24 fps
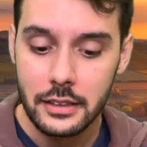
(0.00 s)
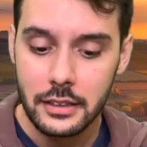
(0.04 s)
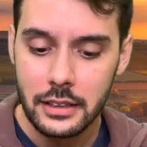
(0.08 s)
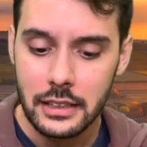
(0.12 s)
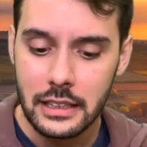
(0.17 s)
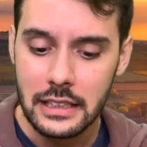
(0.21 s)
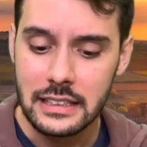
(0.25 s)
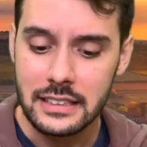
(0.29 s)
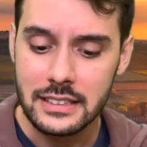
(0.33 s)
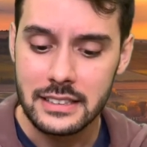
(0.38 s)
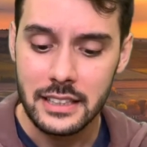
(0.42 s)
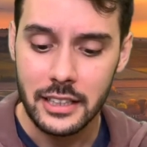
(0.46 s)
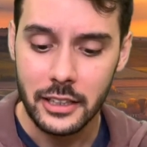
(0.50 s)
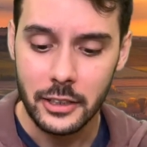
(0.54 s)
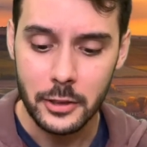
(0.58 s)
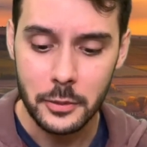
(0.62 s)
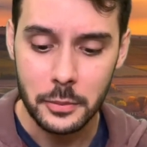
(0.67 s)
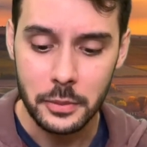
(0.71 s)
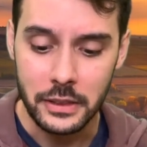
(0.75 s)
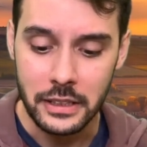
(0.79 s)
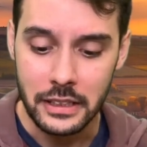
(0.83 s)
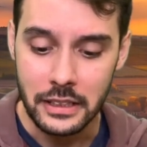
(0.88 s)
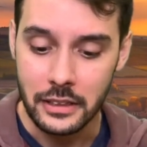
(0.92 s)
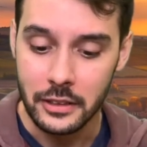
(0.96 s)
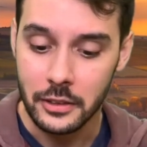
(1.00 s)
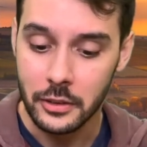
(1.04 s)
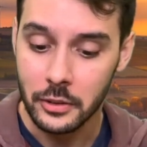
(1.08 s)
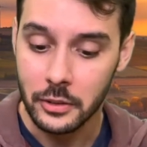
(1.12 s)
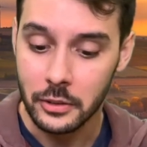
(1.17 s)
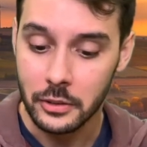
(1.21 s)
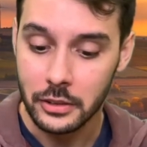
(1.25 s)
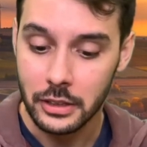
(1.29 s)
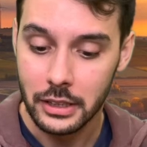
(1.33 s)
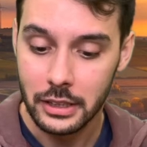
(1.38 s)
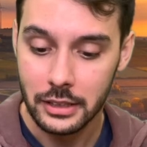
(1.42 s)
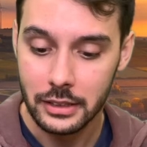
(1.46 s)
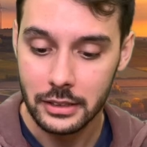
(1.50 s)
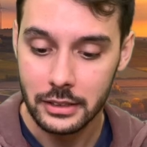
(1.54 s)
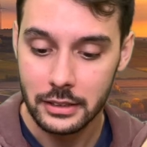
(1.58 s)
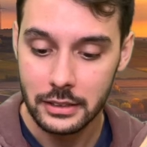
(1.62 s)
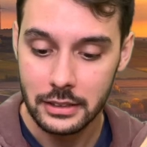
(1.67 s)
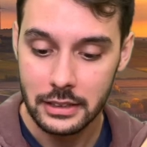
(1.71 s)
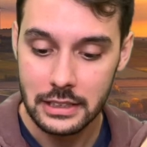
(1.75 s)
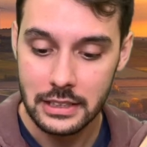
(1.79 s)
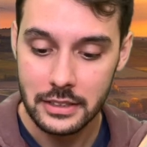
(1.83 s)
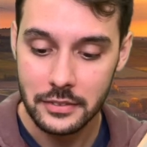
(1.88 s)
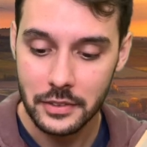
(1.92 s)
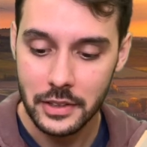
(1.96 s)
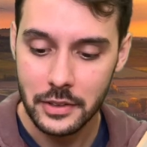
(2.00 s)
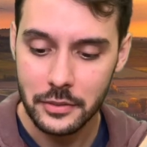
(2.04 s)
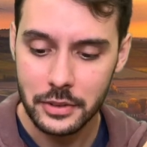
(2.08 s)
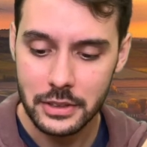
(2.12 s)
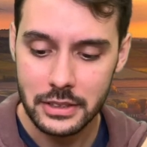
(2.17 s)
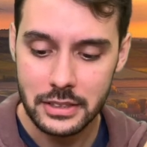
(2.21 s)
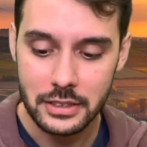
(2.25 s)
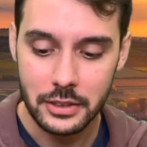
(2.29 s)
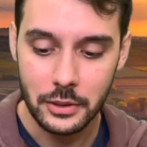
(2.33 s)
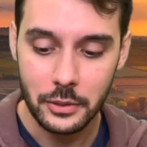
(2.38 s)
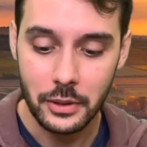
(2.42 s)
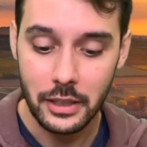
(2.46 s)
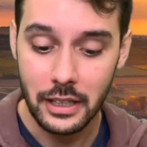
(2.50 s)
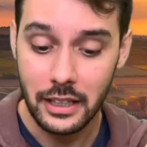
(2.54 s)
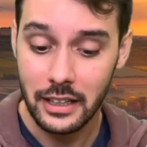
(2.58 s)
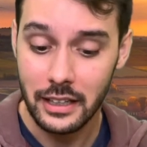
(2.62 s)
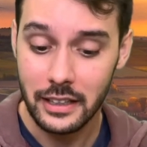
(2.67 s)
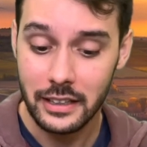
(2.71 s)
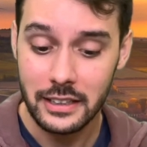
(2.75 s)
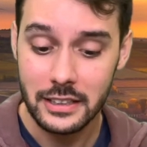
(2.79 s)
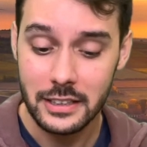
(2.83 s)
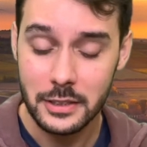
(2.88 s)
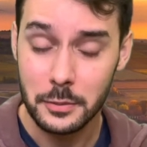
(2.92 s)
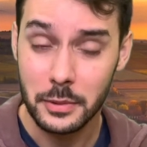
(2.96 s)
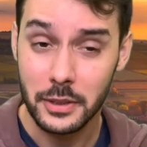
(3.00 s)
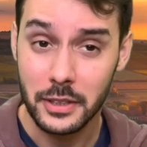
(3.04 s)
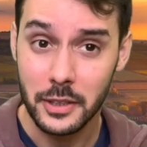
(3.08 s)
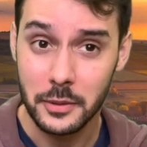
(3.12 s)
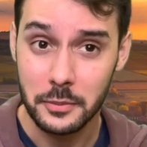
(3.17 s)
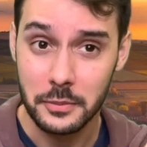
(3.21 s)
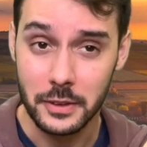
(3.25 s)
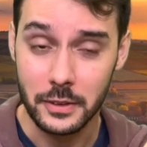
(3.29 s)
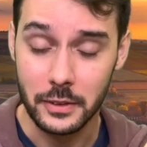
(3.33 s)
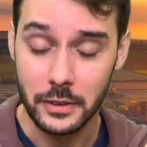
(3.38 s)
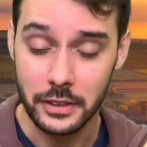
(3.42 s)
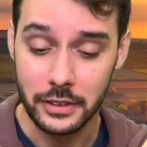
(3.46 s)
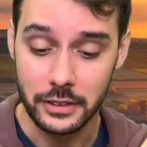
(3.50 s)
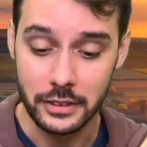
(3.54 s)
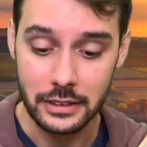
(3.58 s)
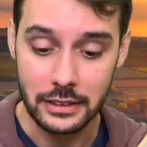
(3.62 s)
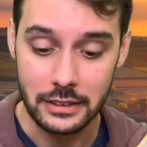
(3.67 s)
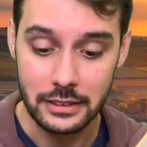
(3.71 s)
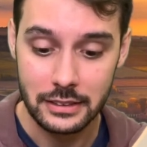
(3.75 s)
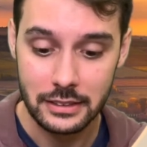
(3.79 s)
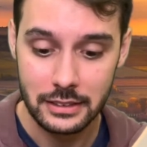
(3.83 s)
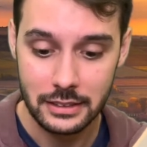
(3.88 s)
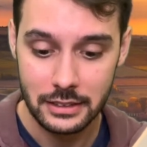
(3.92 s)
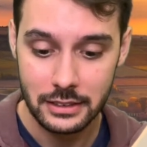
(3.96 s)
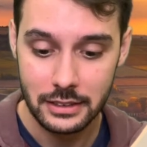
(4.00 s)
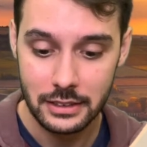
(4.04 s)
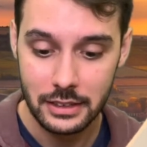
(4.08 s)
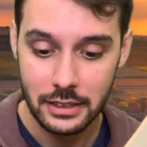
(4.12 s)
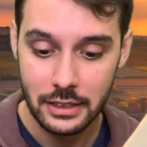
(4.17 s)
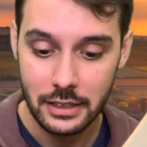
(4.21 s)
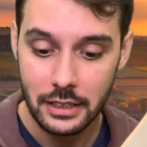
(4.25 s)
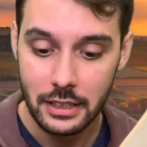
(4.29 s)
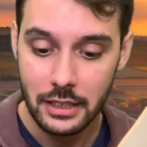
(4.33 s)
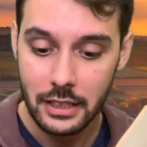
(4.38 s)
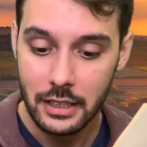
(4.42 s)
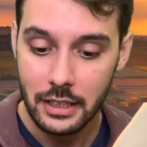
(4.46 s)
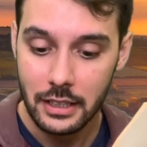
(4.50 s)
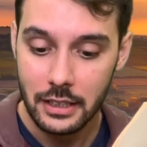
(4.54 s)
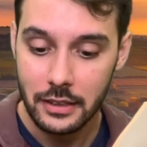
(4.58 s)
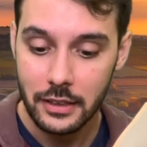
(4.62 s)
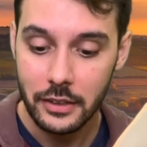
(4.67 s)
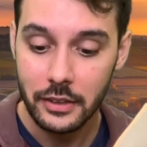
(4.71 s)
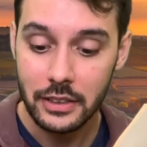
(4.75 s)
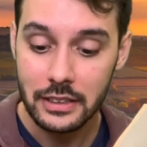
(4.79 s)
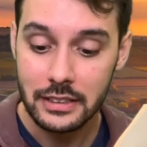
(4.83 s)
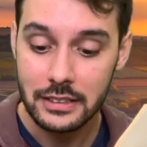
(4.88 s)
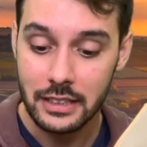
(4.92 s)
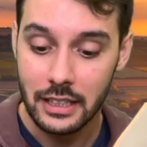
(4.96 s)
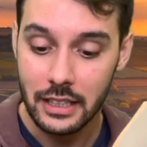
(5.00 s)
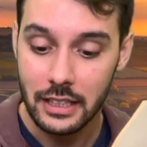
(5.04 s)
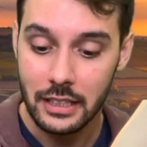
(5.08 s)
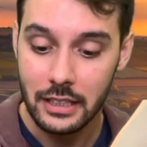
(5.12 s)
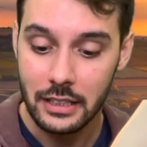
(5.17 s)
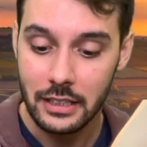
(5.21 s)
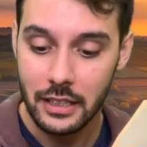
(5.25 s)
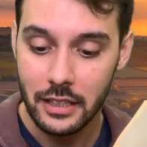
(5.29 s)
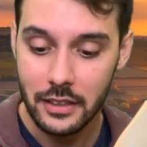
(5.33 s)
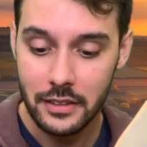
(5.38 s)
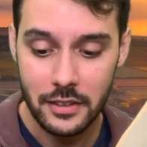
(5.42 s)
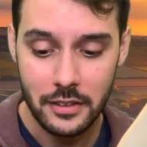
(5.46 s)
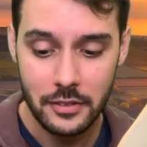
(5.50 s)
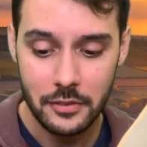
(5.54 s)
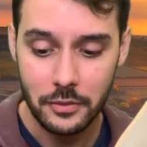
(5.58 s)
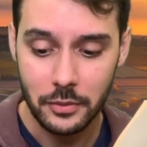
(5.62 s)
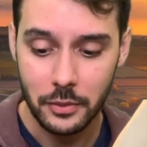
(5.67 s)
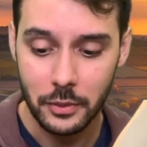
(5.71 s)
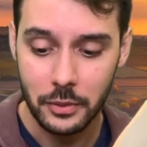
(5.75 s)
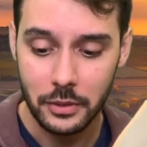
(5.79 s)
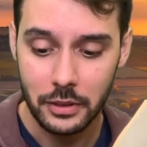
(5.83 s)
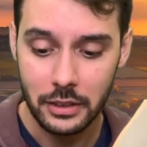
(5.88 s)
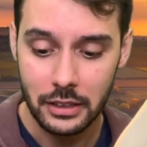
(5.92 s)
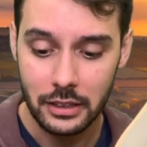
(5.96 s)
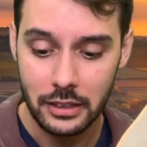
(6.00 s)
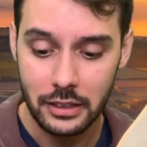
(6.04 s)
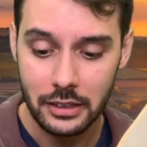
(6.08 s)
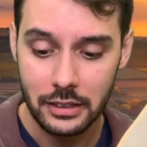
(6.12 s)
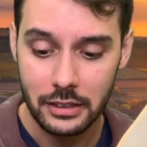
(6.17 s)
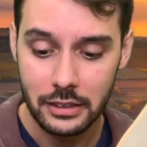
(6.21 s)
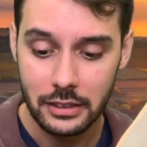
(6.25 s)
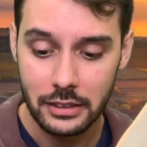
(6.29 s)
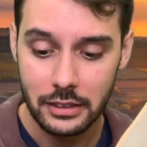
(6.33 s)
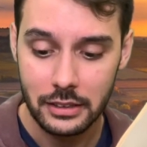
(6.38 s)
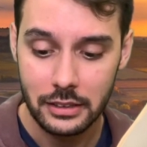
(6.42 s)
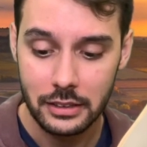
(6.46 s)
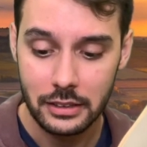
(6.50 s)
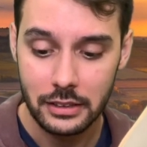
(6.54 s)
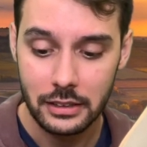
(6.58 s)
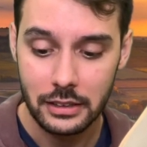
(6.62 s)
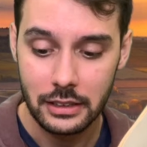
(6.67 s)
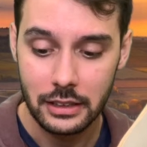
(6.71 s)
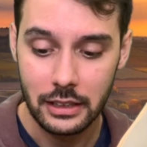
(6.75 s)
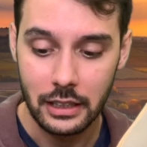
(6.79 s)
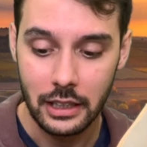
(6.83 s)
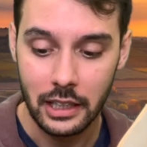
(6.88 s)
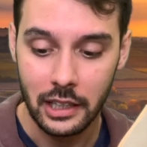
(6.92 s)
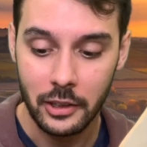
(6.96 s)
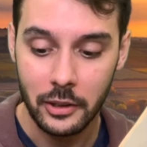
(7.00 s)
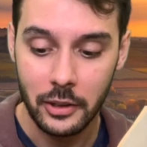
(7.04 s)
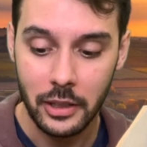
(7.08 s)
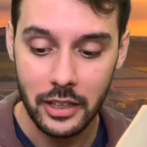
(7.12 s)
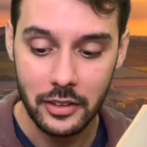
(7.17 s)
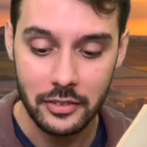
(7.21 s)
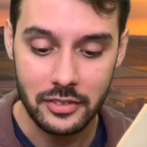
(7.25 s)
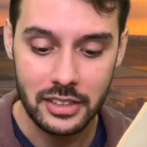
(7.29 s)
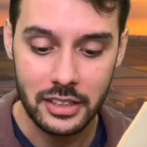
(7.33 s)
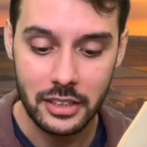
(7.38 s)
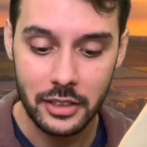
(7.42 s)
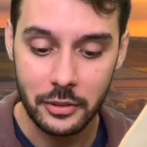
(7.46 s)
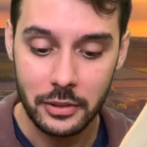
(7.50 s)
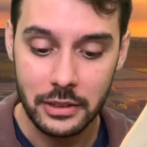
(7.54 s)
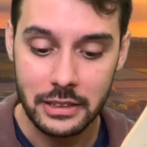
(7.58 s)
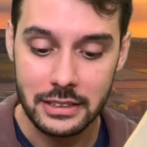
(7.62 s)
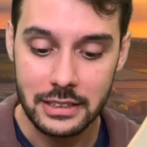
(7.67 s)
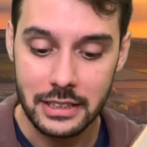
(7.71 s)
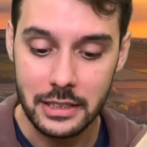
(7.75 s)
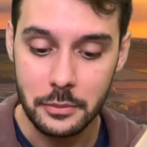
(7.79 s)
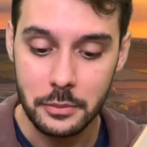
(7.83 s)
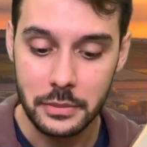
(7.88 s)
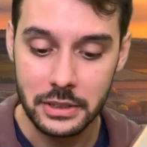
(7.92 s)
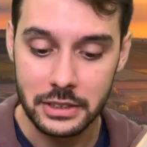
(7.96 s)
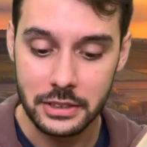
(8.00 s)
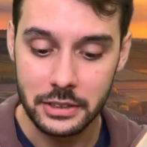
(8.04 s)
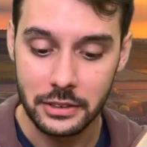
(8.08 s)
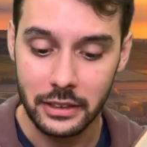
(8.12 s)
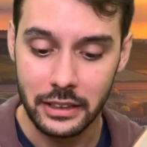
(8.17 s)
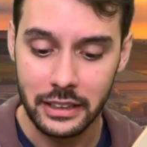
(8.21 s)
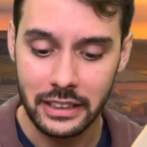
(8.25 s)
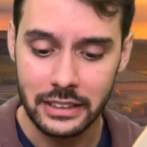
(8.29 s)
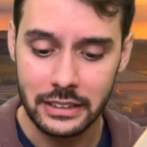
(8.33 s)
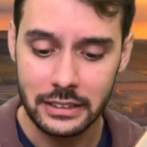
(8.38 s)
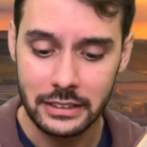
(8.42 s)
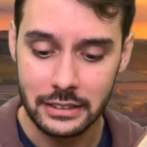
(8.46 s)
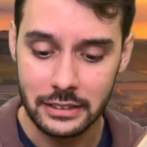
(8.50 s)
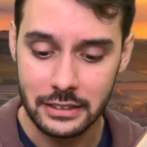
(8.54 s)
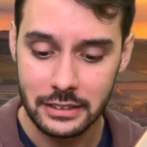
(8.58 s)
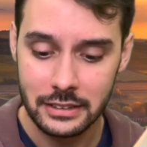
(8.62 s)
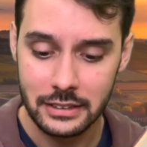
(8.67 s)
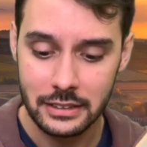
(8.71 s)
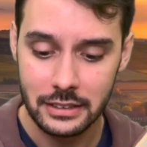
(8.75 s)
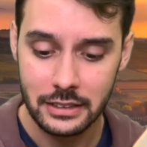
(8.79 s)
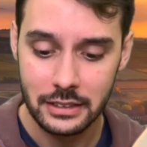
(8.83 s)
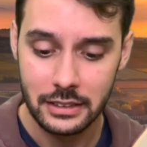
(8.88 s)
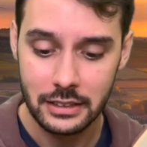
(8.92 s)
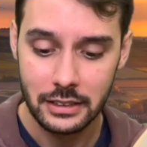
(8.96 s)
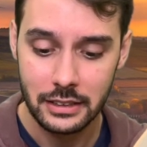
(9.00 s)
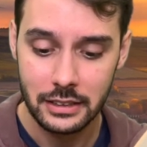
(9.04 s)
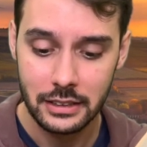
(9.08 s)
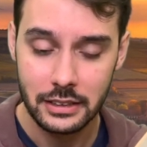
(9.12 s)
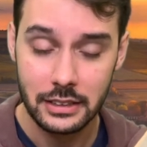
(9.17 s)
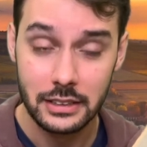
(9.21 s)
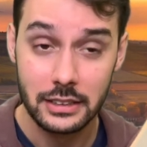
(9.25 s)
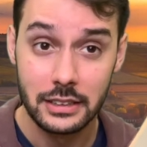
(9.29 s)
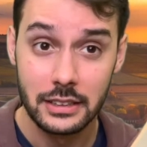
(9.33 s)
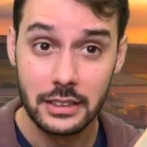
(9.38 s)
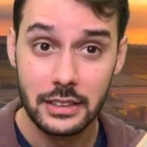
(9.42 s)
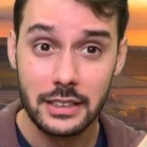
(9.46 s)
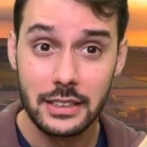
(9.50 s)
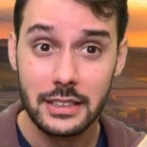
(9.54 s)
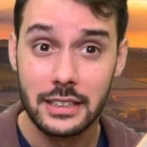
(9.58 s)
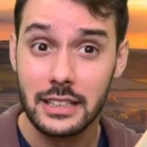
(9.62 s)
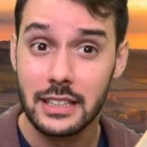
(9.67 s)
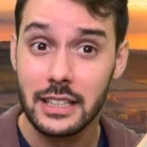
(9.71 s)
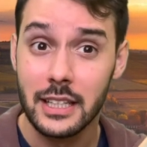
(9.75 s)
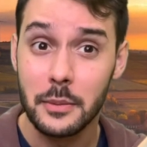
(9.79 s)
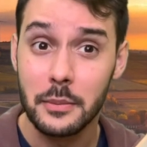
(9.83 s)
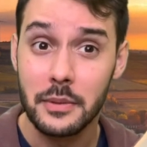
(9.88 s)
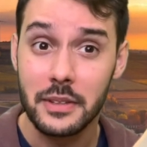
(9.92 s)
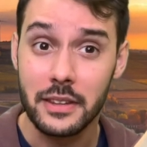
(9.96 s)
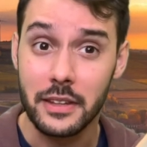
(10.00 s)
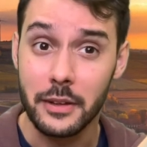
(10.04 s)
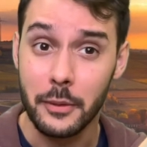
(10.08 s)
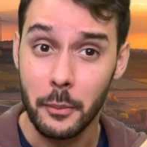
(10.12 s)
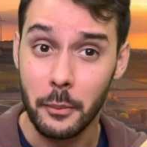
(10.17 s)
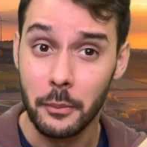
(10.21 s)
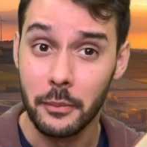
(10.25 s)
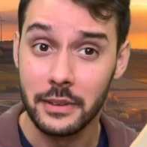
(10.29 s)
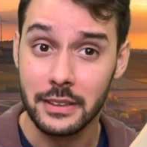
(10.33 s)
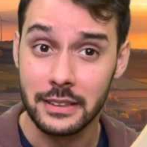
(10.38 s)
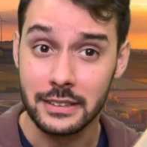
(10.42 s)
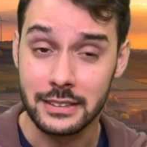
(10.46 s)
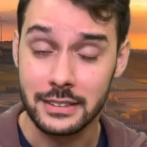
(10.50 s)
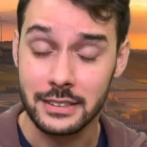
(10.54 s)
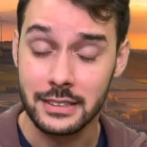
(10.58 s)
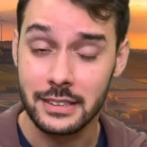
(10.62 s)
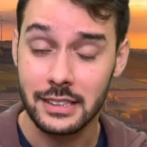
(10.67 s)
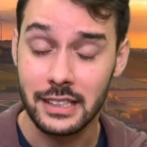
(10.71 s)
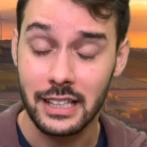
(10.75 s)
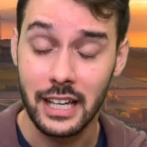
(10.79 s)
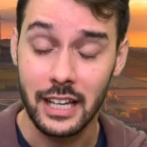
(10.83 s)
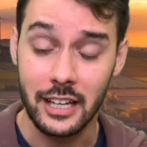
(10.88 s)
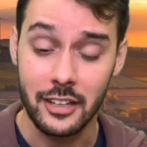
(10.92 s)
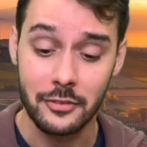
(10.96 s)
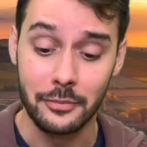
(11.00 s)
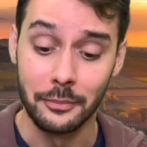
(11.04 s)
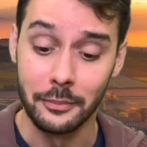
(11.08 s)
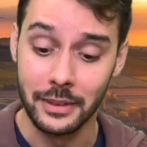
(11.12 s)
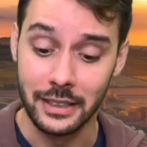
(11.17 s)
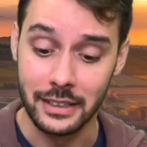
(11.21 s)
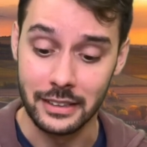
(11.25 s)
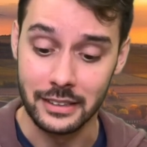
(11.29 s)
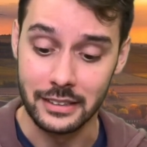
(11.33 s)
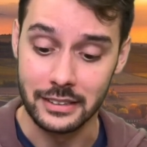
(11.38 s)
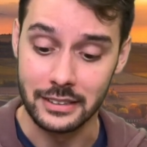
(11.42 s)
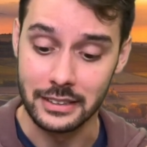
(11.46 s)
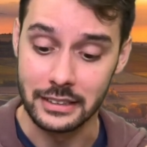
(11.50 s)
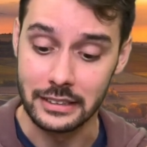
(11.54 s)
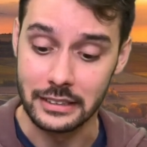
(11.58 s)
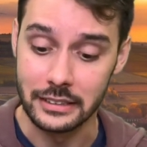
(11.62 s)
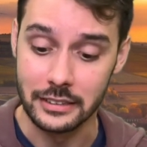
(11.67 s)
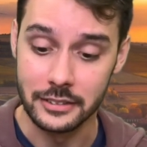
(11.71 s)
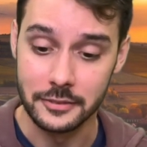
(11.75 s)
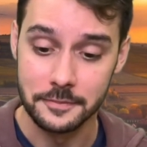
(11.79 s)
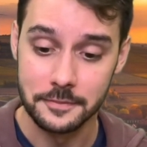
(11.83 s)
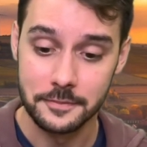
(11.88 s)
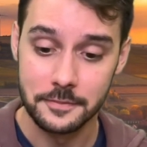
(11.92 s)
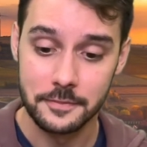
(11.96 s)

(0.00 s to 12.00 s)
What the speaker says: "He's terribly ill. His fever's so high he has become delirious. There is nothing for it. I'll have to go and see Mr. Aegis. Timothy must have medicine."